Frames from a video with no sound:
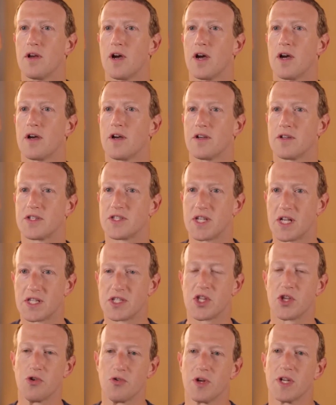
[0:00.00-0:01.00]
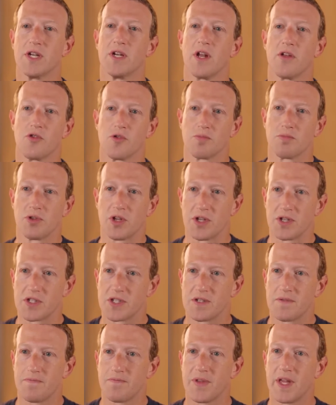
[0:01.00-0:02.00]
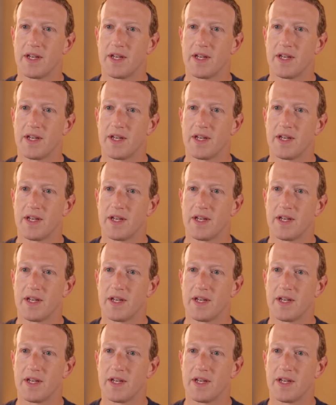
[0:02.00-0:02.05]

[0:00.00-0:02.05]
a sense that you're in another place.